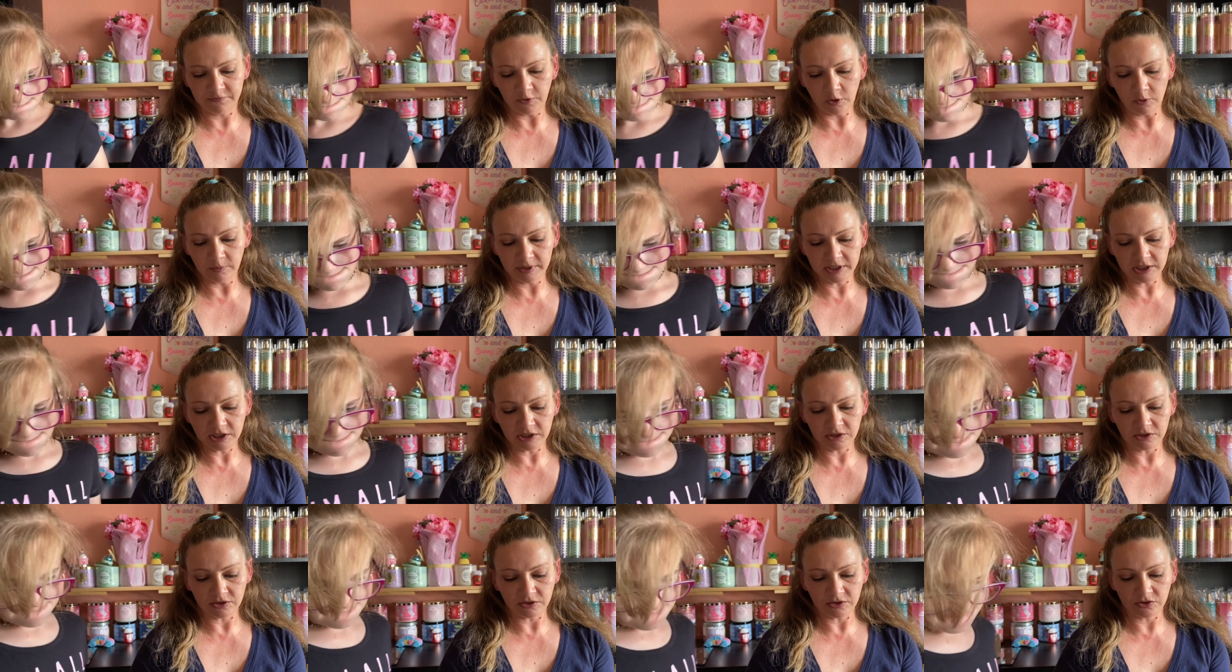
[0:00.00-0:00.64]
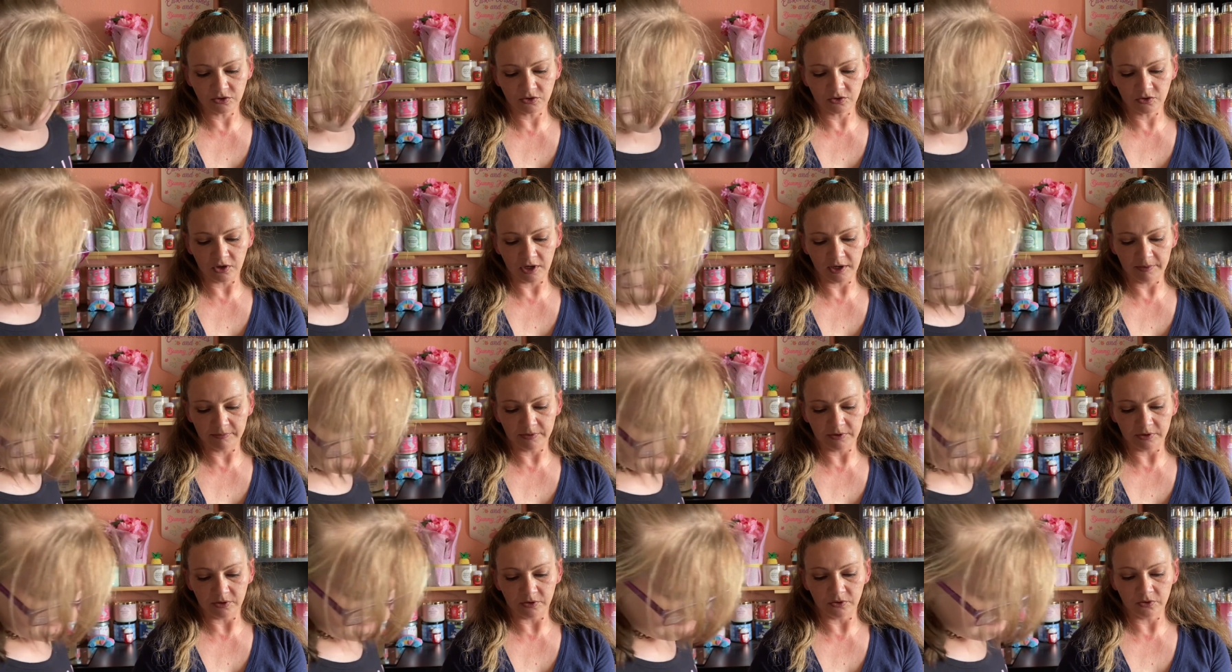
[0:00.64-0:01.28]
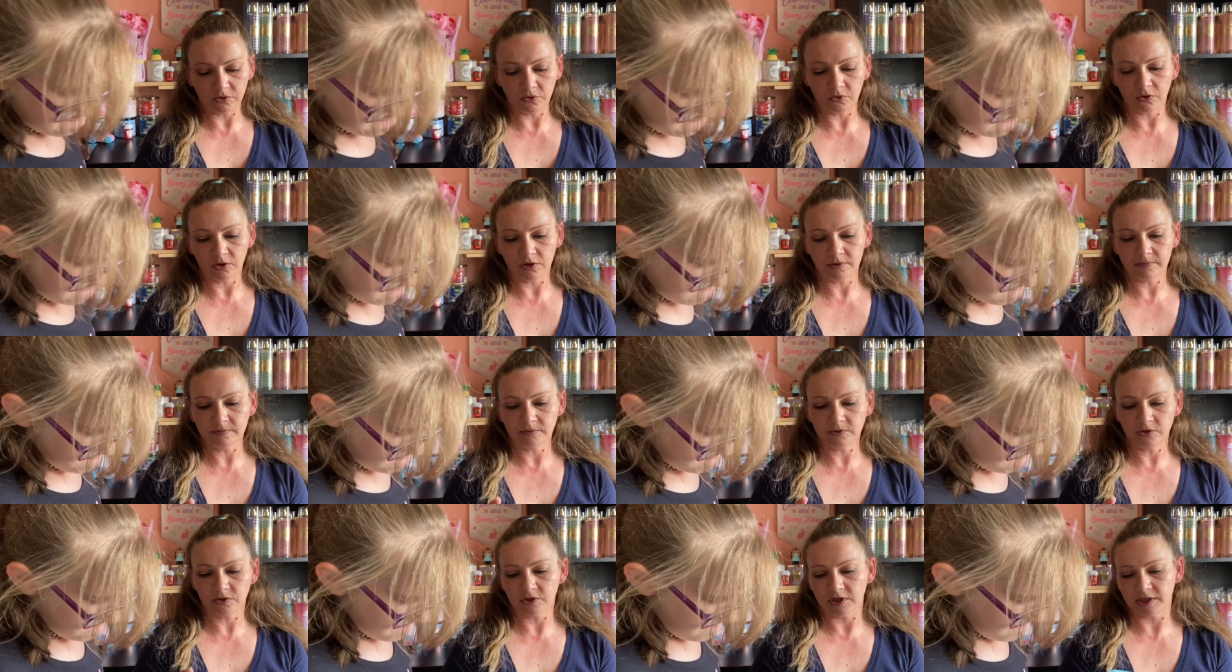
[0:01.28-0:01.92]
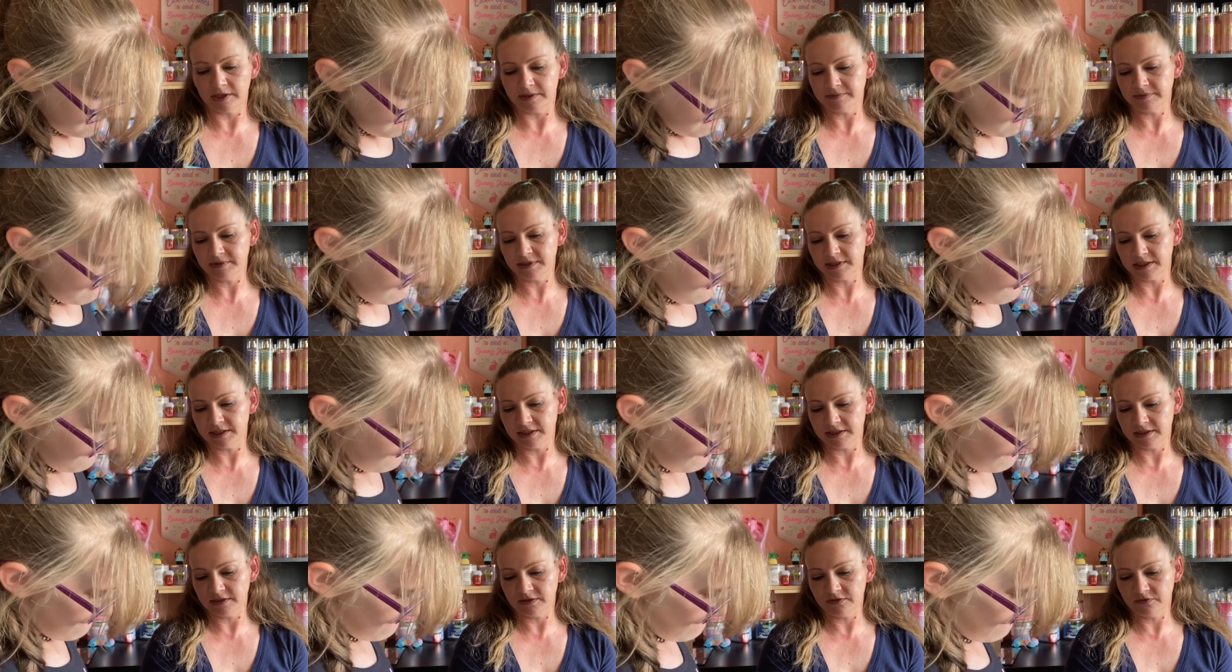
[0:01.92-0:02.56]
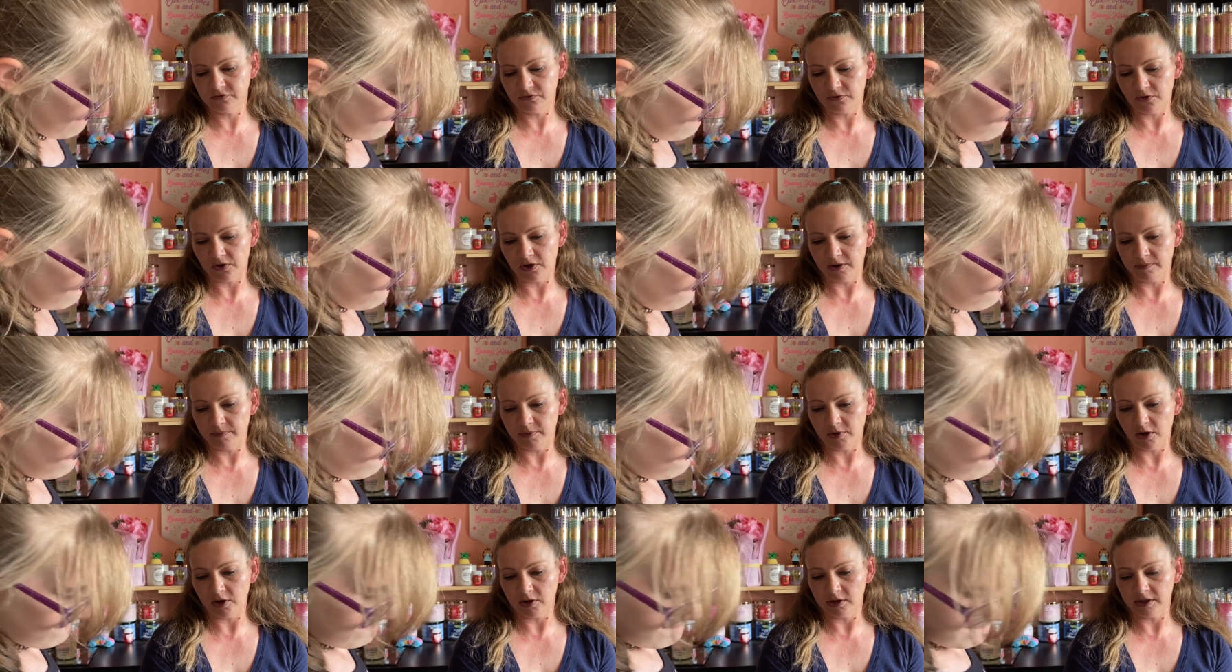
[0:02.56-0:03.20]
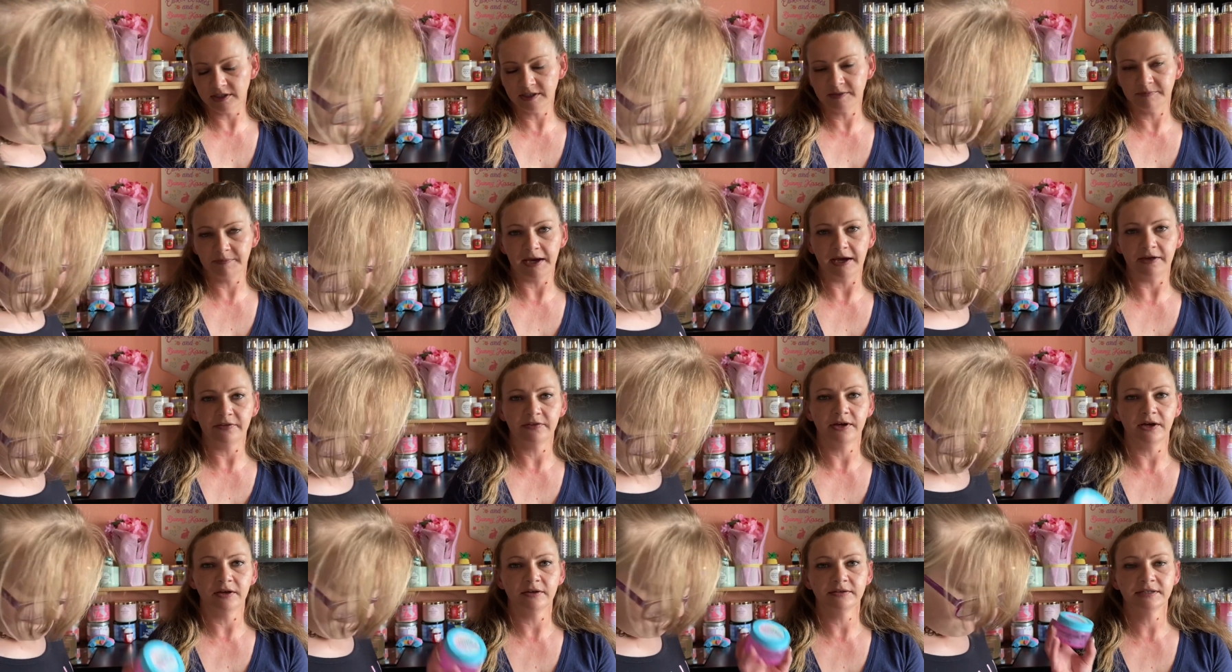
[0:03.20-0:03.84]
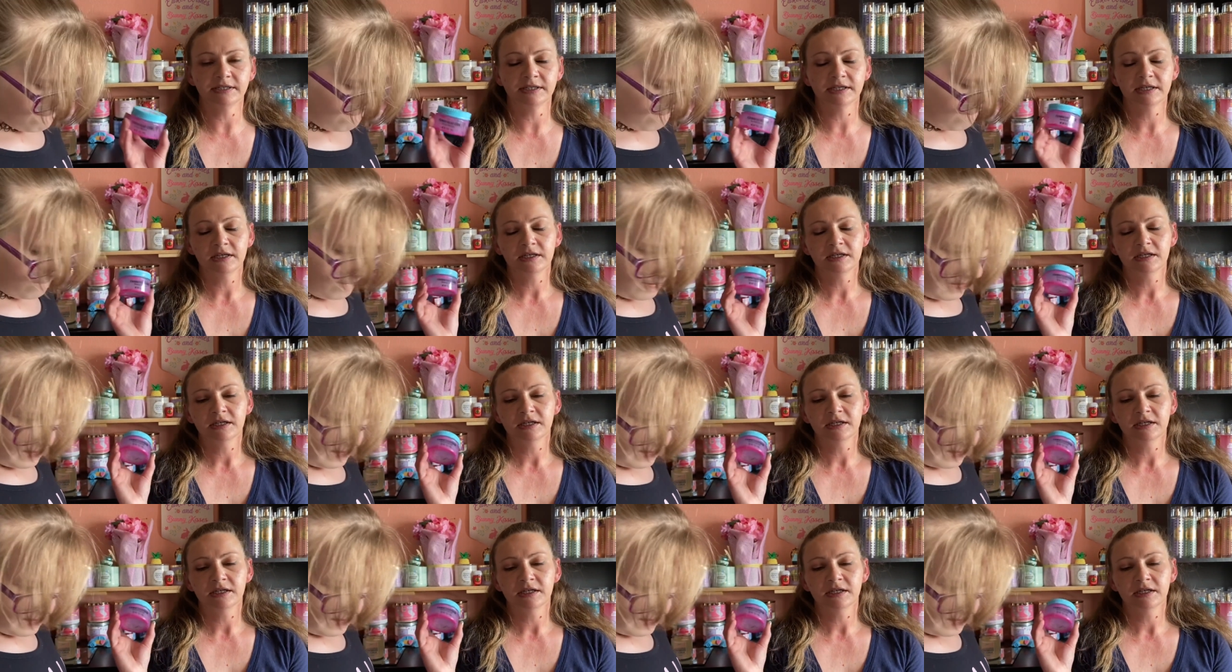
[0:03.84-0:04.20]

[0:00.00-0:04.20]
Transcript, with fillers: Foaming Sugar Scrub Unicorn Dreams. This is from Onyx Bathhouse.